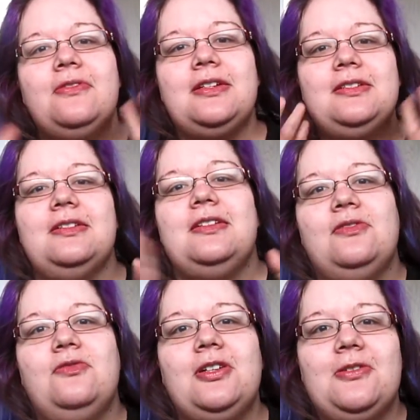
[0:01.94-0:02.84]
everyone
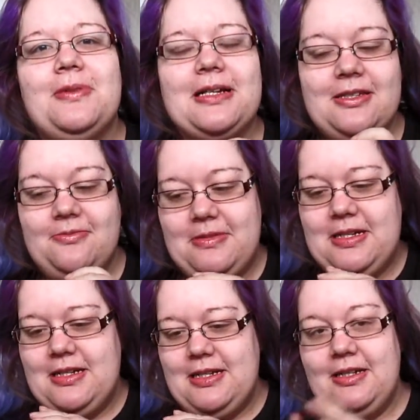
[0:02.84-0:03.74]
and welcome back to
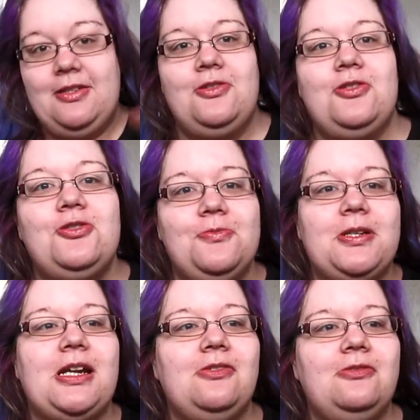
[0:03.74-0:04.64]
my YouTube
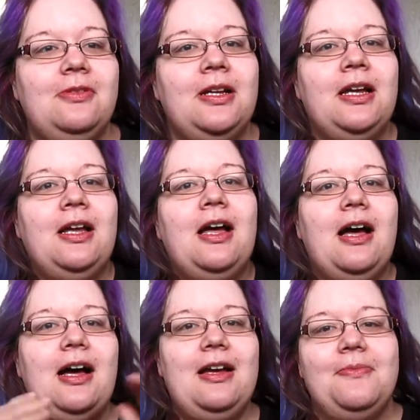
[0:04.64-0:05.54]
channel.
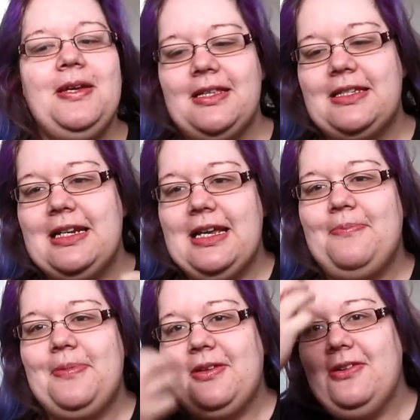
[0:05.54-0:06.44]
I'm here today
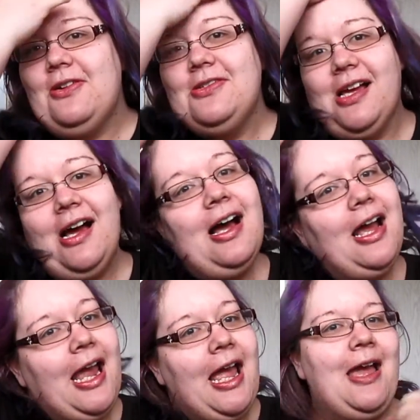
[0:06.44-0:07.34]
because
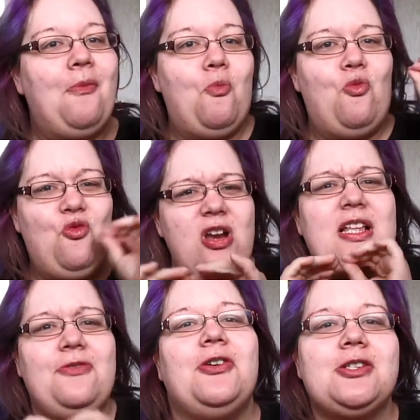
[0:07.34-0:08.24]
I am
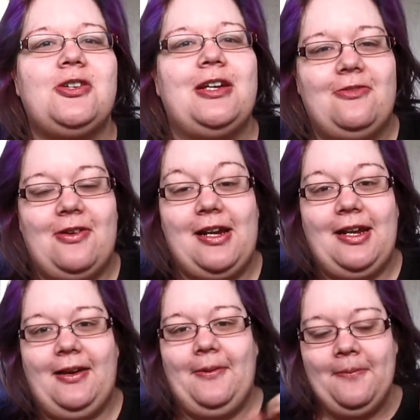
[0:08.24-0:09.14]
really frustrated right
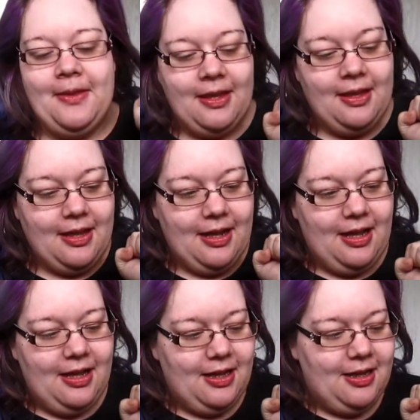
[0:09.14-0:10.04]
now.
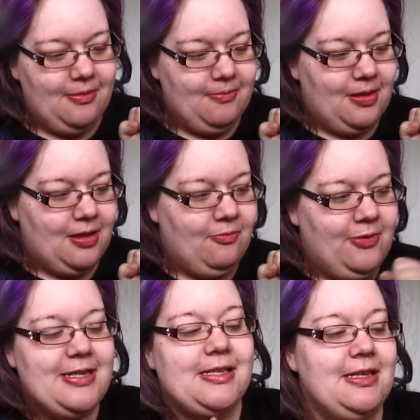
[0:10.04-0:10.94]
Um,
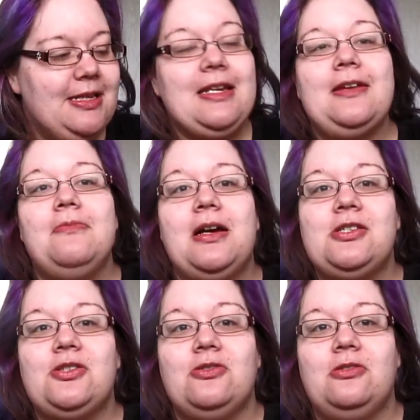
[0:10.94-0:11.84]
recently near my
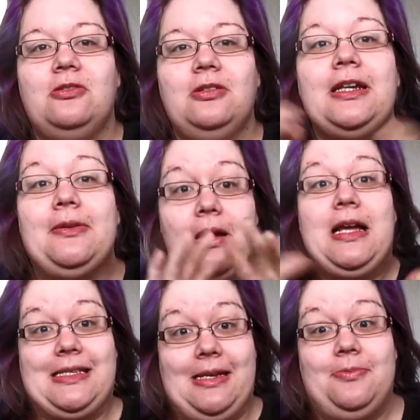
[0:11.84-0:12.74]
store, near my
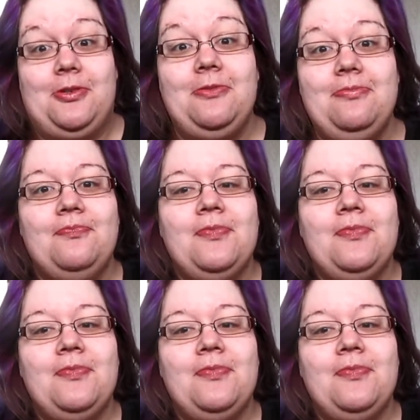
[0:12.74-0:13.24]
suburb,